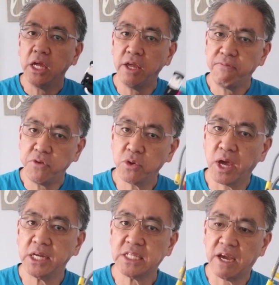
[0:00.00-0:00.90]
If you
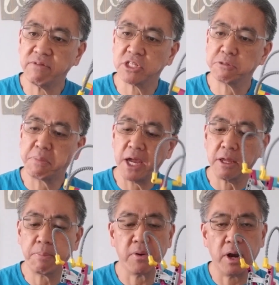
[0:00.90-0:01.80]
guys have the
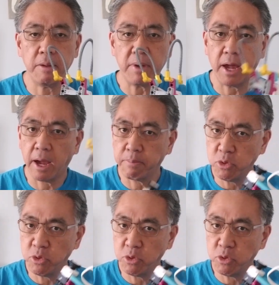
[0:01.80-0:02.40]
Spike Prime app,